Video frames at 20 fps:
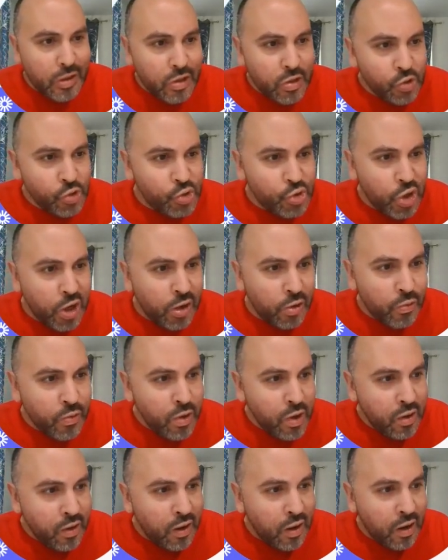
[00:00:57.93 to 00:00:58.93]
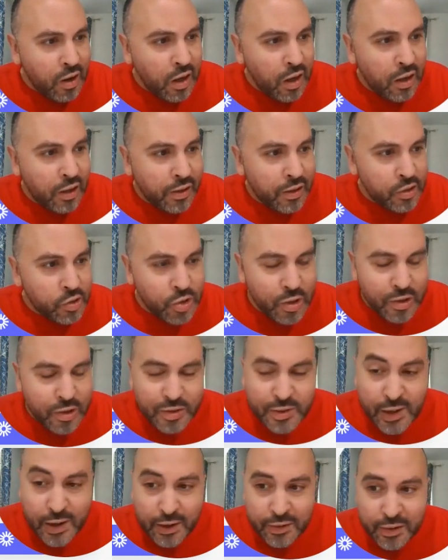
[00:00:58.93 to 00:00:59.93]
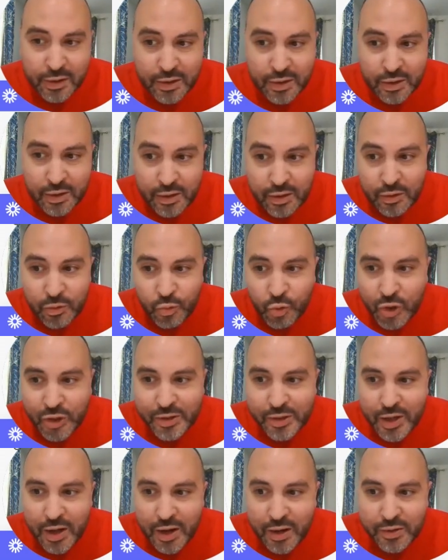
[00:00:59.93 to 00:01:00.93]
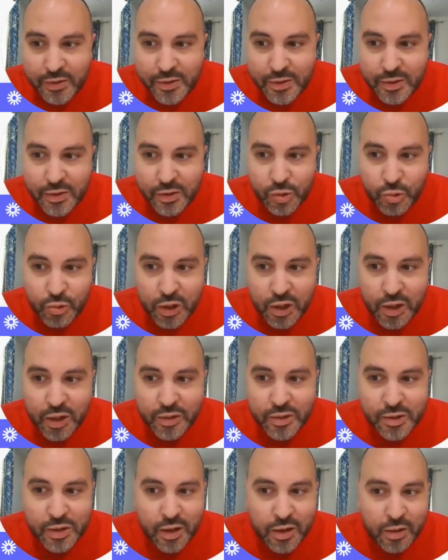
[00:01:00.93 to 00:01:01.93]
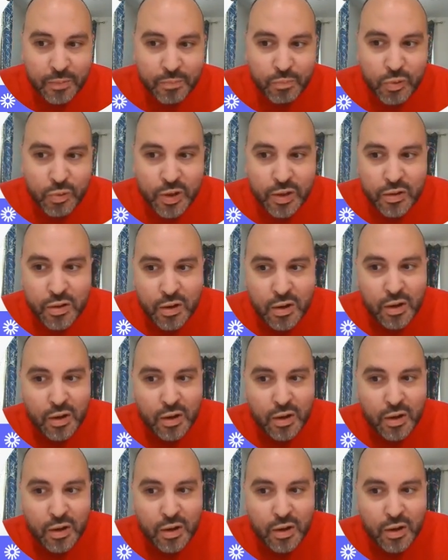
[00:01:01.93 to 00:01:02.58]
So I'm going to show exactly what settings to set up with.